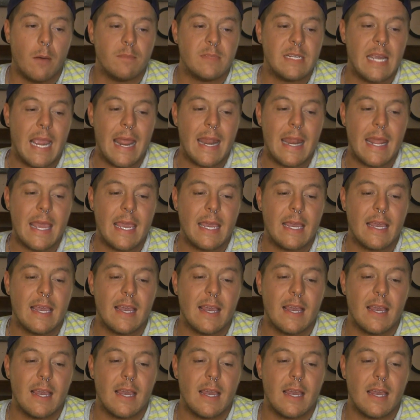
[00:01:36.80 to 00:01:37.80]
Tanning
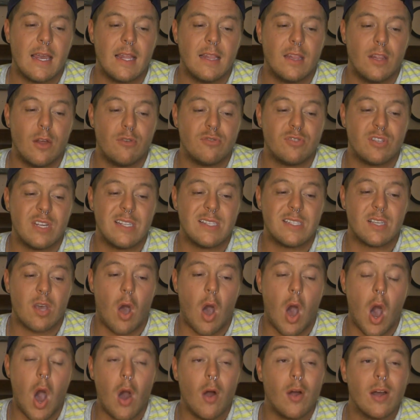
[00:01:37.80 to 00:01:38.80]
lotions
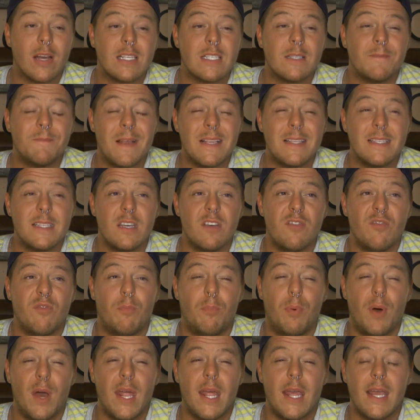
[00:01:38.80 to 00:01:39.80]
are
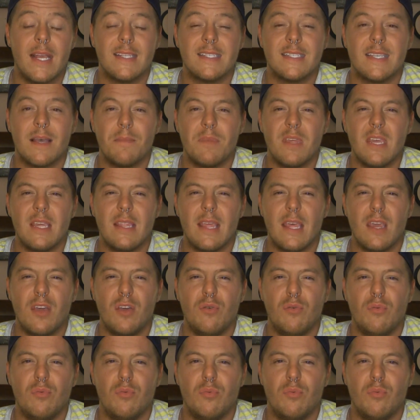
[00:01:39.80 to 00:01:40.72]
expensive, but it's something that